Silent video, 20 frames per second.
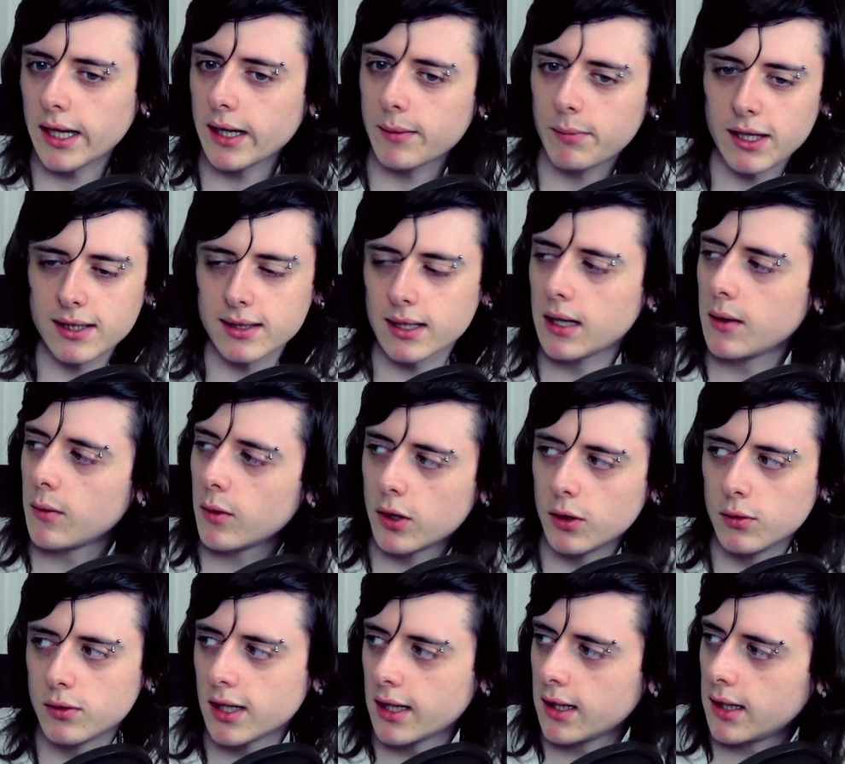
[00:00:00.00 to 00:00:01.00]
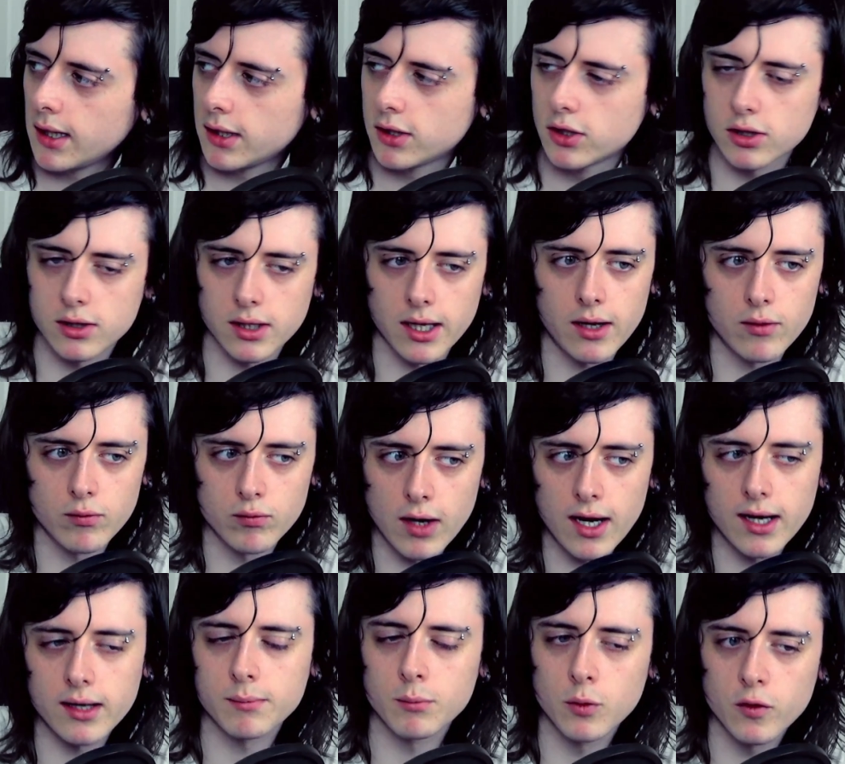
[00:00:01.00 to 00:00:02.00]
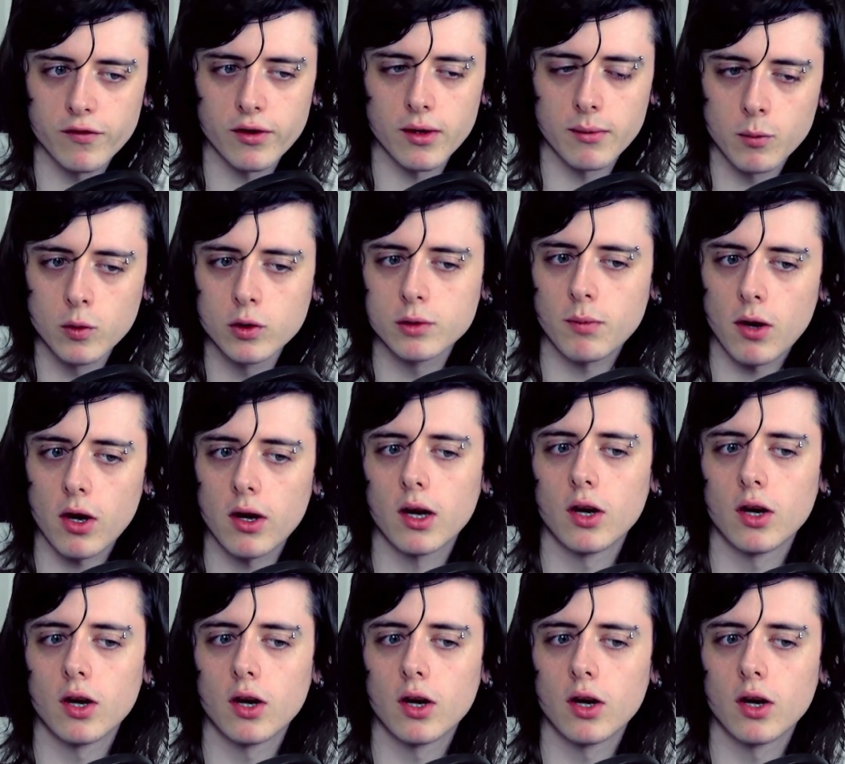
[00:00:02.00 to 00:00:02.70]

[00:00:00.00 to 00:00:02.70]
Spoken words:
basically what you said, for the most part,